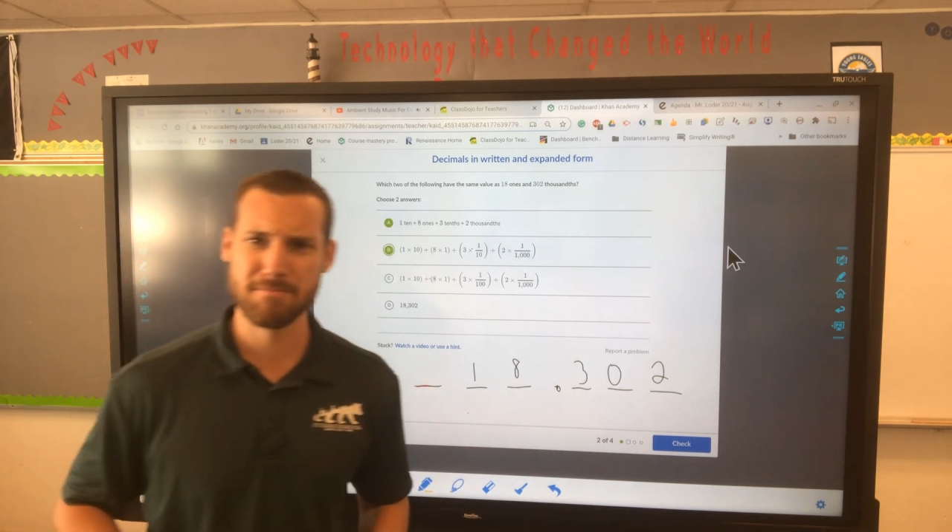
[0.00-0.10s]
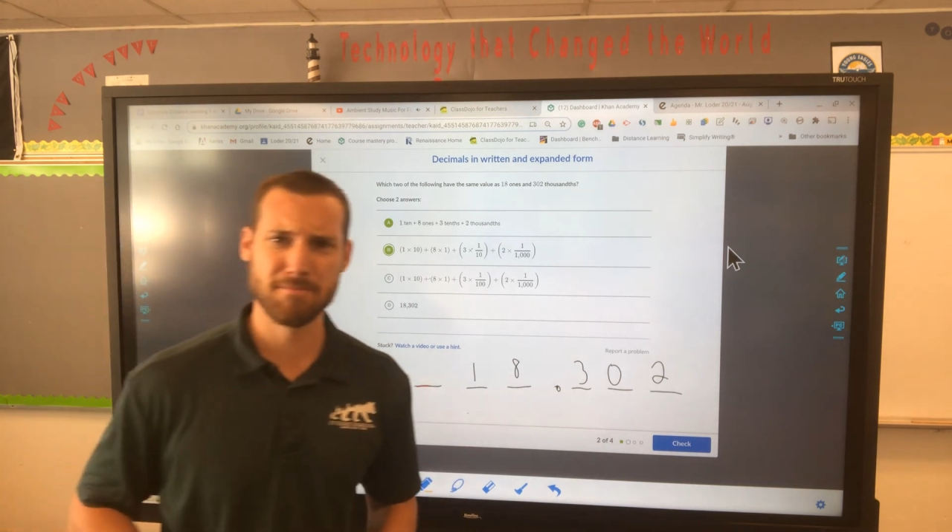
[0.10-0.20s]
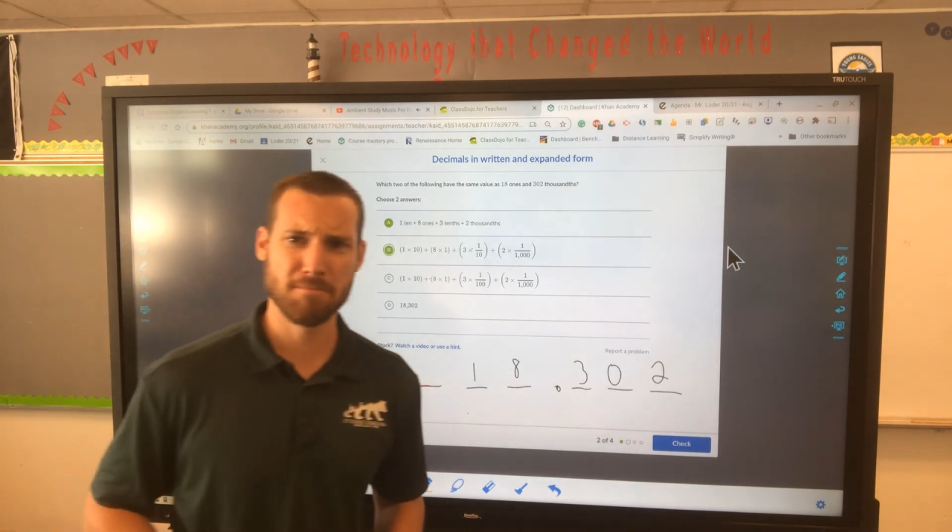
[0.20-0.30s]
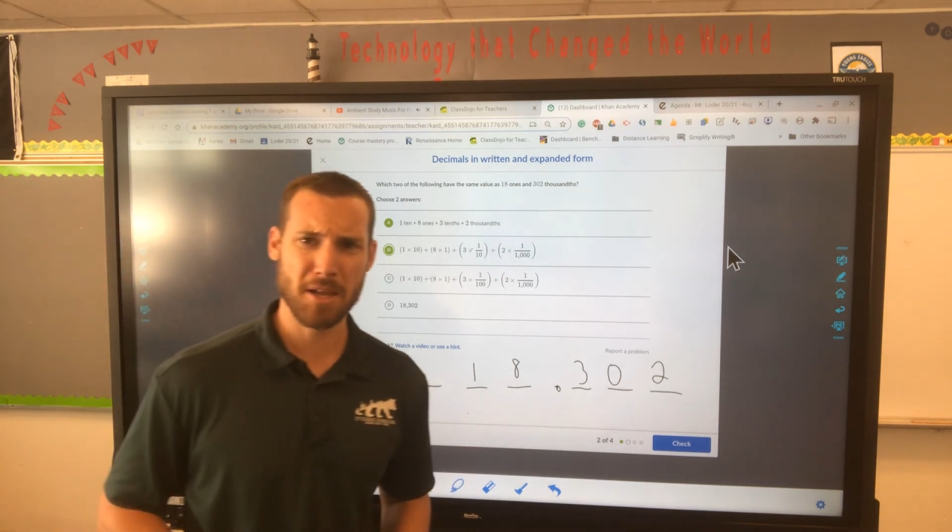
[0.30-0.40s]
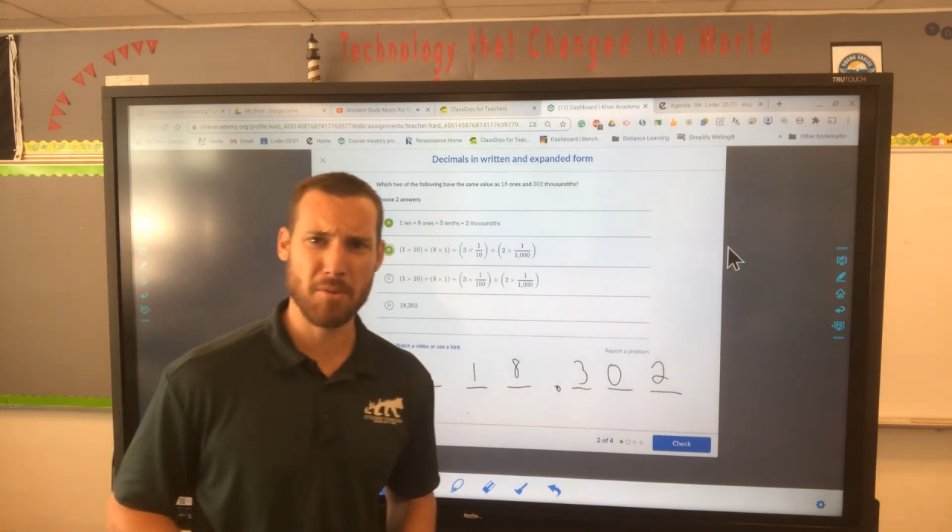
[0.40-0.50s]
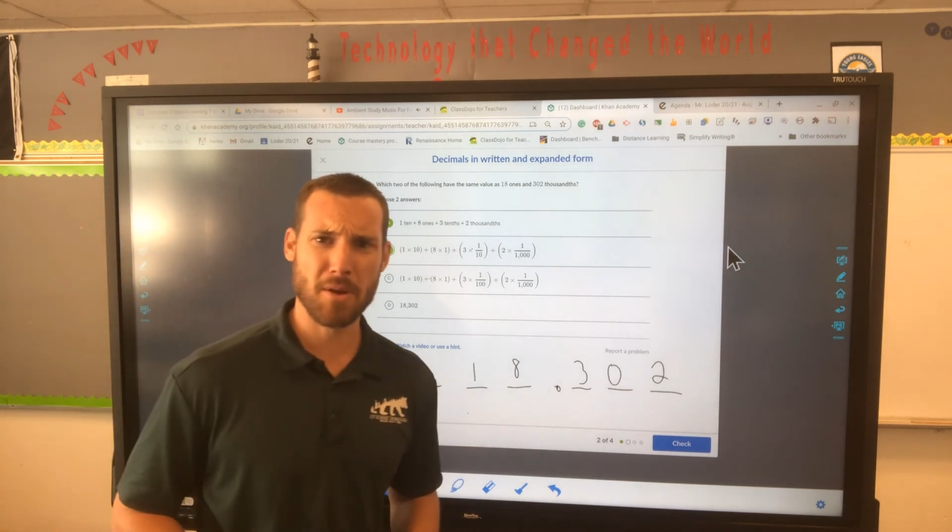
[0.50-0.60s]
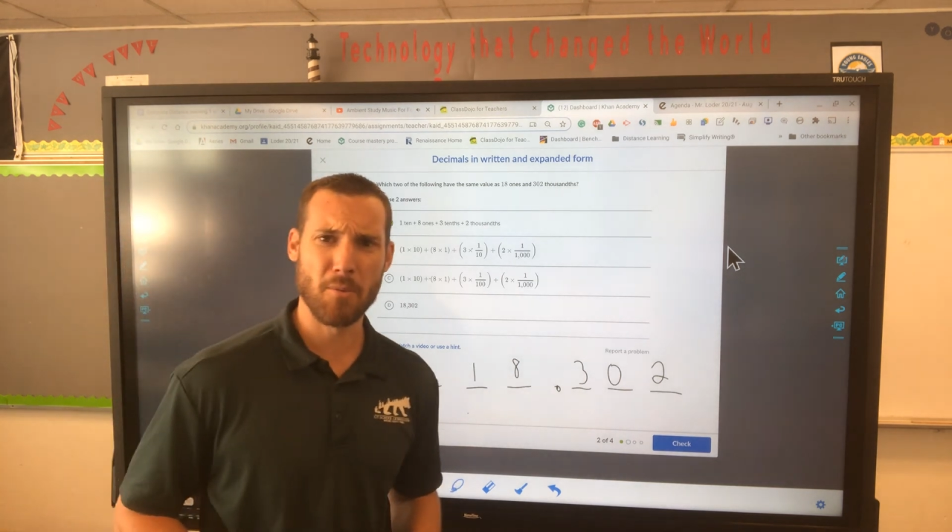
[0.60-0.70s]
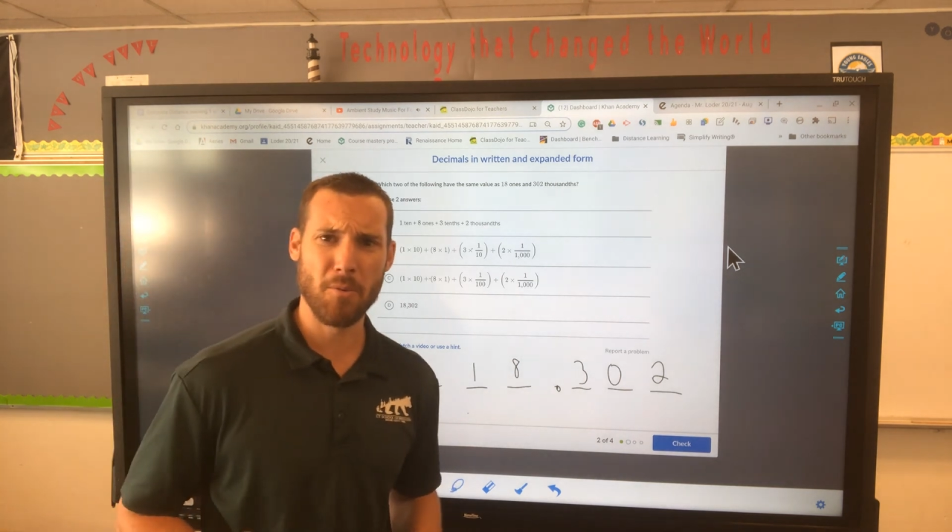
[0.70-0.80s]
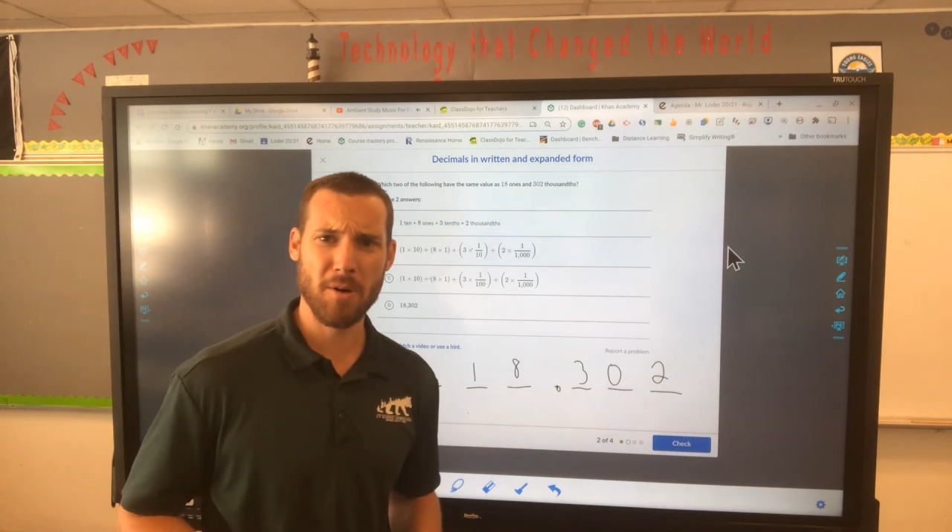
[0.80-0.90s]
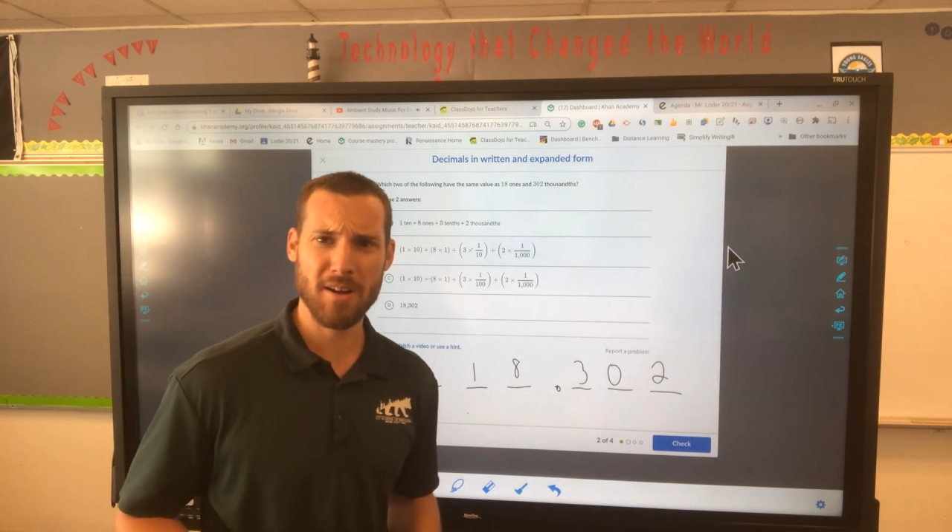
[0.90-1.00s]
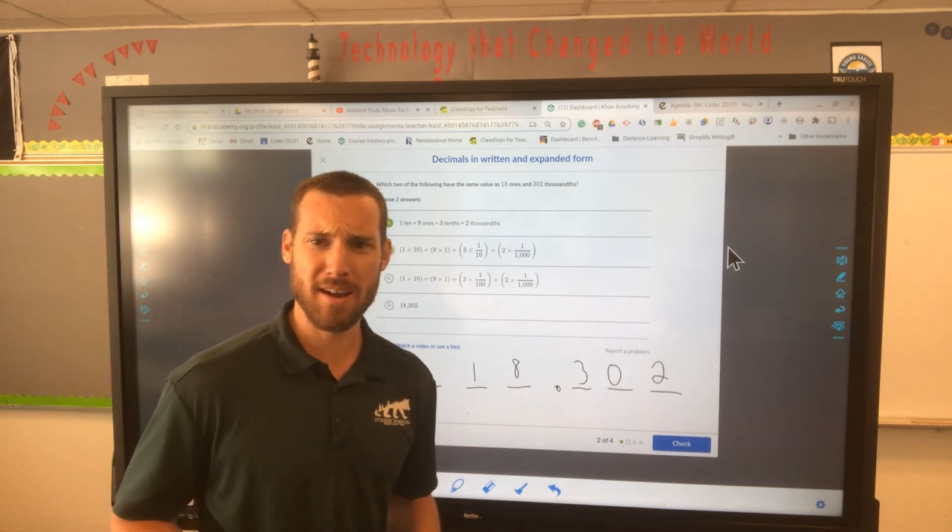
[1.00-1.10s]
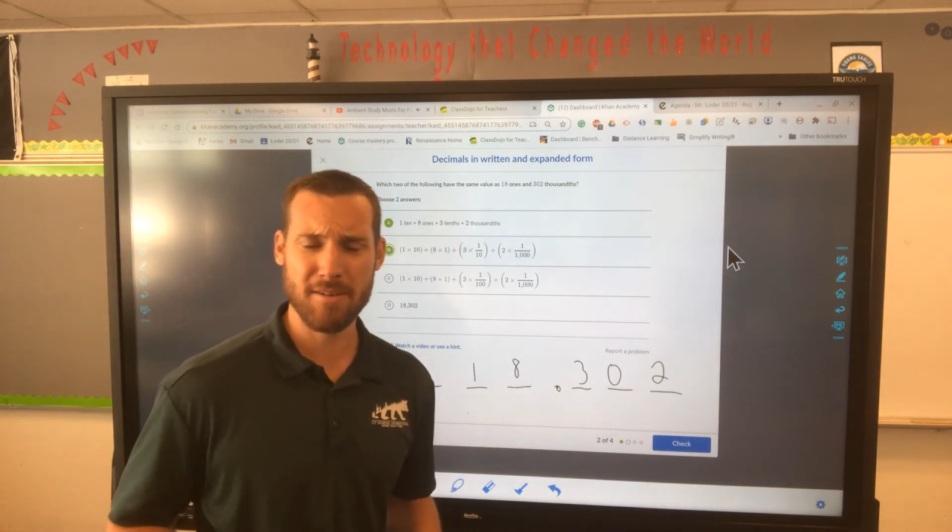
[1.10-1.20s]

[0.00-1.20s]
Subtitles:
By the way, how